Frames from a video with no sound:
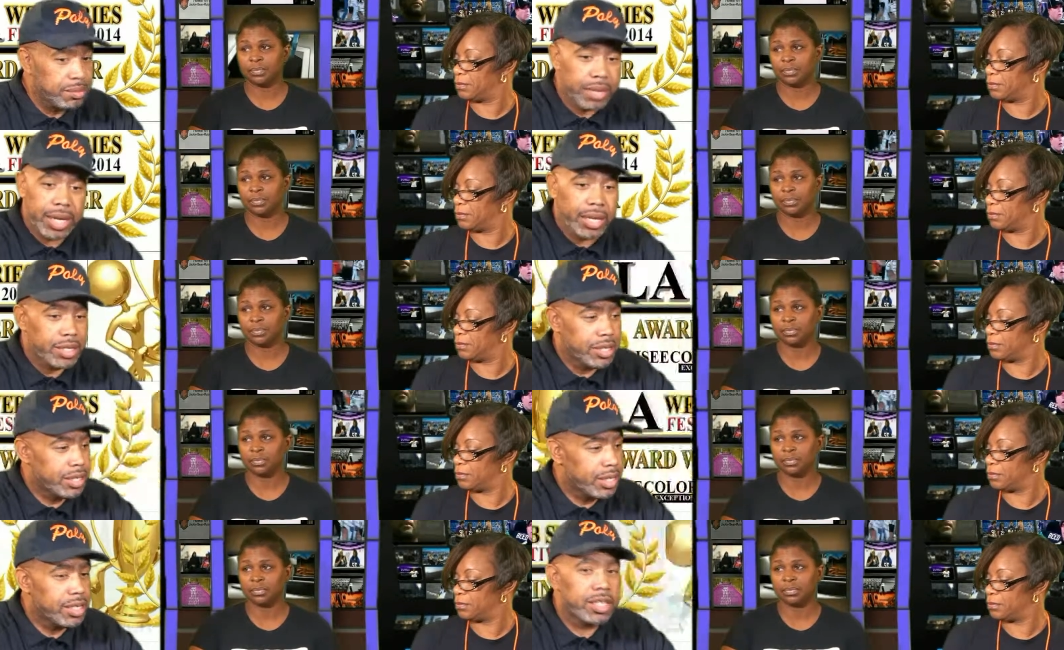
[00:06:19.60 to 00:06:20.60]
Speaker 1: man, it's
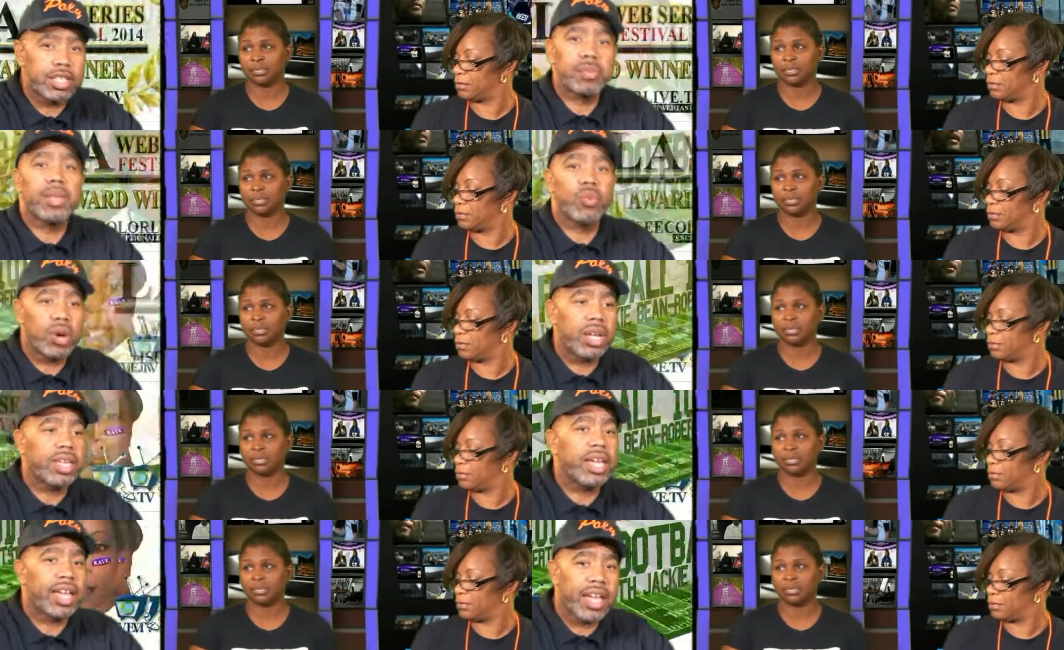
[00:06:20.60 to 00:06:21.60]
just it just has been
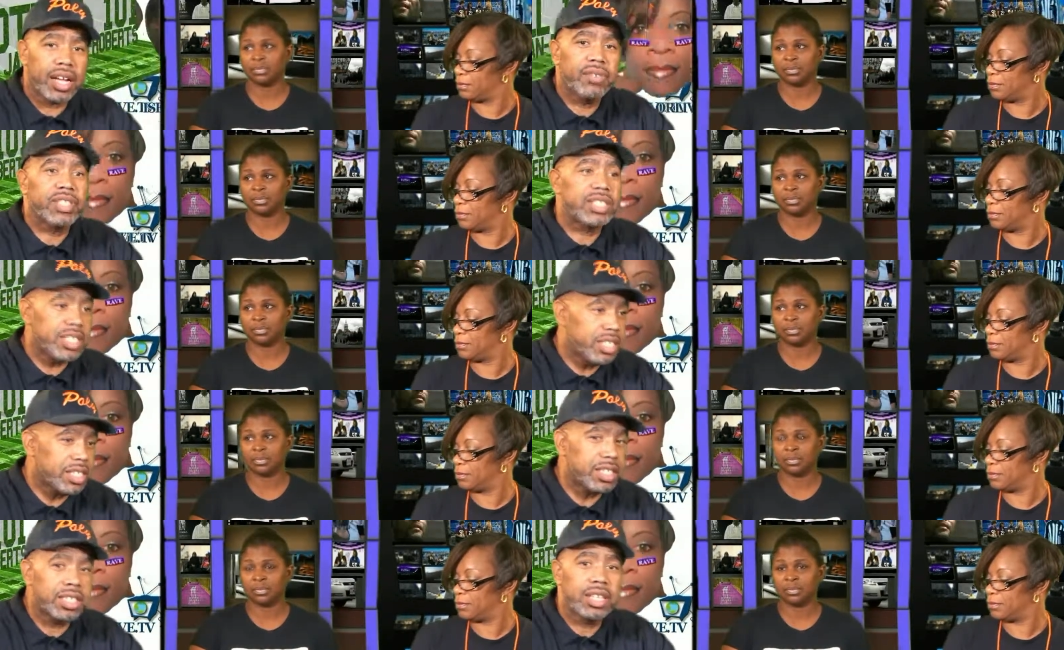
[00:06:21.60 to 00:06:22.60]
one heck of a
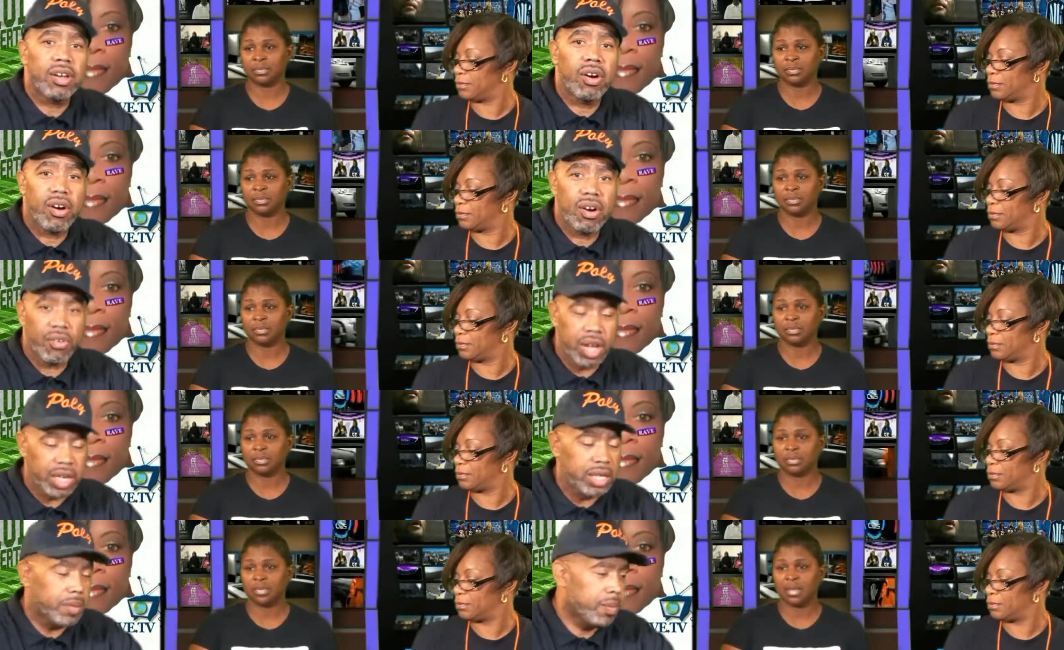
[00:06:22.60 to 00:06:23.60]
season
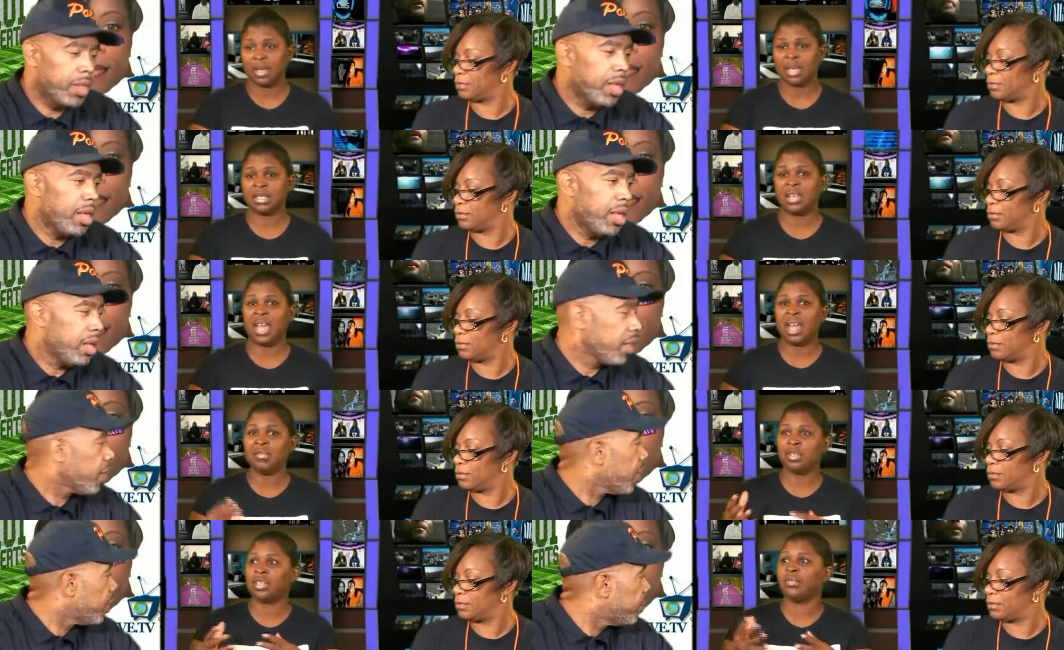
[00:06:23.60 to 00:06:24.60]
already.
Speaker 2: And to have your